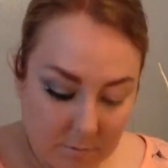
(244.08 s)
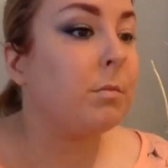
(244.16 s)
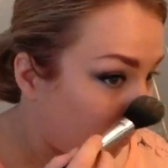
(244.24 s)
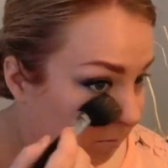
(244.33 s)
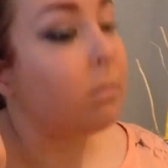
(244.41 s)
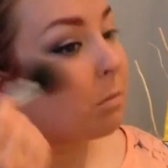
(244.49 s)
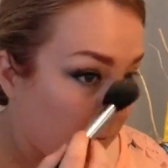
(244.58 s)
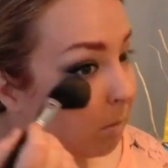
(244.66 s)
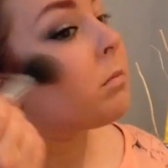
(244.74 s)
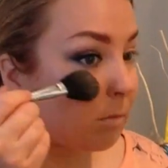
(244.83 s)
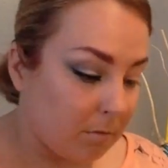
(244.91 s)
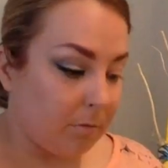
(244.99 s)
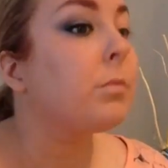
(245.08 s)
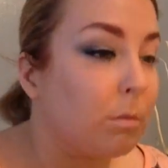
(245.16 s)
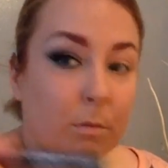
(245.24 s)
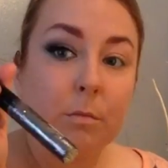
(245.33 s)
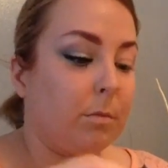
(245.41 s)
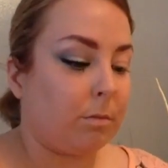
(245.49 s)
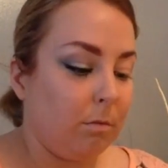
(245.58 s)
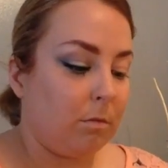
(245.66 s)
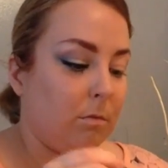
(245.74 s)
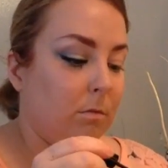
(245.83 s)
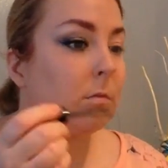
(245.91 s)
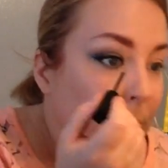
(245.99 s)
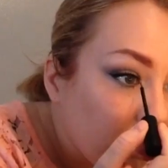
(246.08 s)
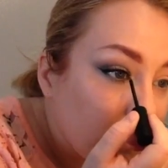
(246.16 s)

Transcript: the lid, and I've just added